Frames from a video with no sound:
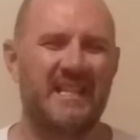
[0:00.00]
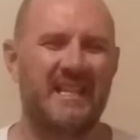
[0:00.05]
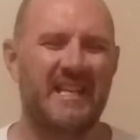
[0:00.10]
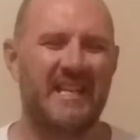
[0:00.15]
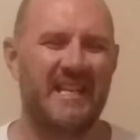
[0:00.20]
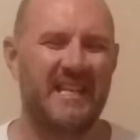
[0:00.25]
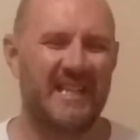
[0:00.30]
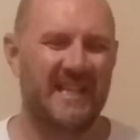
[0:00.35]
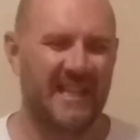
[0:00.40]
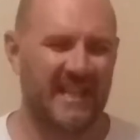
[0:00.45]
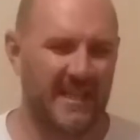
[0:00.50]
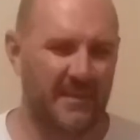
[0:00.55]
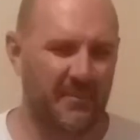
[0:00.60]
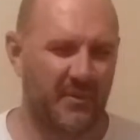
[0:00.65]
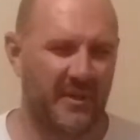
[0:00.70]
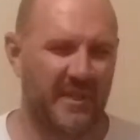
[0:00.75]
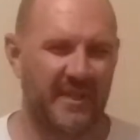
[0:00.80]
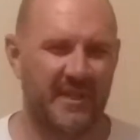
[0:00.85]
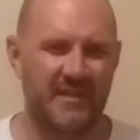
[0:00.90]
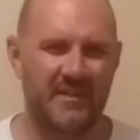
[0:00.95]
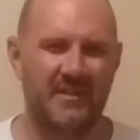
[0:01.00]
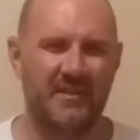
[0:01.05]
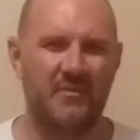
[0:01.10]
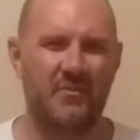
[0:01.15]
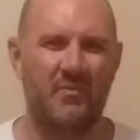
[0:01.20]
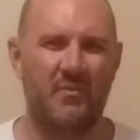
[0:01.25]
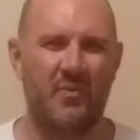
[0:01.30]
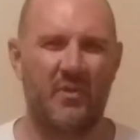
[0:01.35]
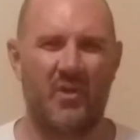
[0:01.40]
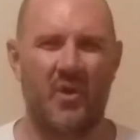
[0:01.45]
and liberties
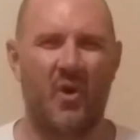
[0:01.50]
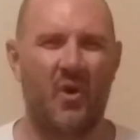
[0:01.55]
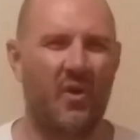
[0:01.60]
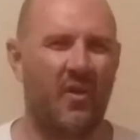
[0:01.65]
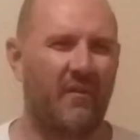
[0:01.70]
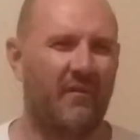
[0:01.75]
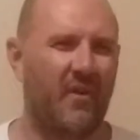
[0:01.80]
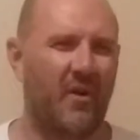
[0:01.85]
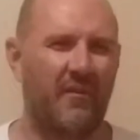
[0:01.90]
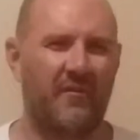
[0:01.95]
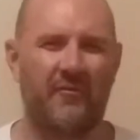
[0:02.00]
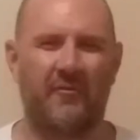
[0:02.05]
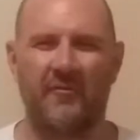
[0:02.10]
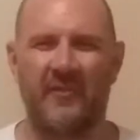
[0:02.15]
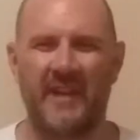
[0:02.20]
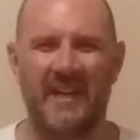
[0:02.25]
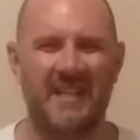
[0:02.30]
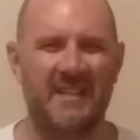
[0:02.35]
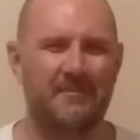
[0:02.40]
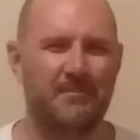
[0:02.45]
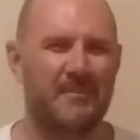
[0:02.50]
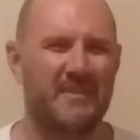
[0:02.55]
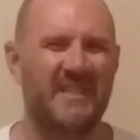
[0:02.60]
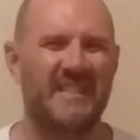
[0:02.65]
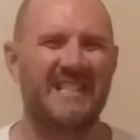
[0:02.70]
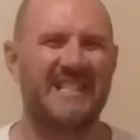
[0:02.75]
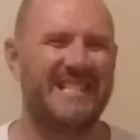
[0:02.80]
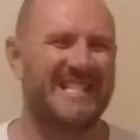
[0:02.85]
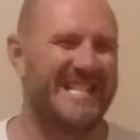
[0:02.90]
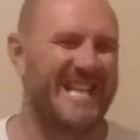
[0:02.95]
with all of our freedoms
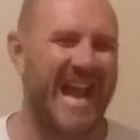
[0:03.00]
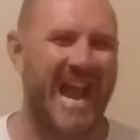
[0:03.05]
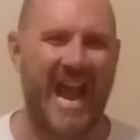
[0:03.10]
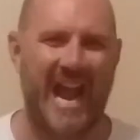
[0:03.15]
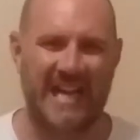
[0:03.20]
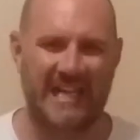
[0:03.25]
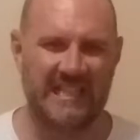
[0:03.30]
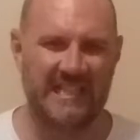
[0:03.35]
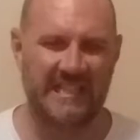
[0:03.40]
intact.